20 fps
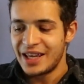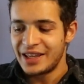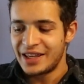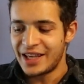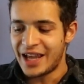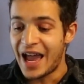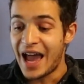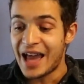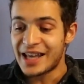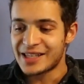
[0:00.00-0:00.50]

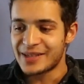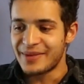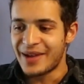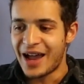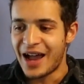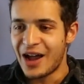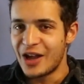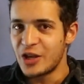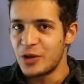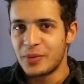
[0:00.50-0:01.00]
they asked him
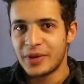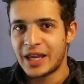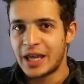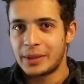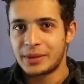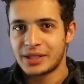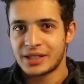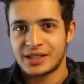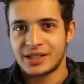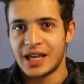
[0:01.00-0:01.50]
how you
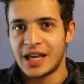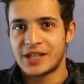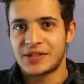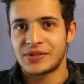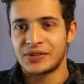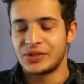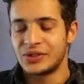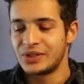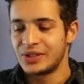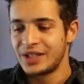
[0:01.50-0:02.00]
became
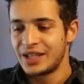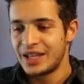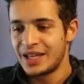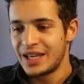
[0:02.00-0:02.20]
successful,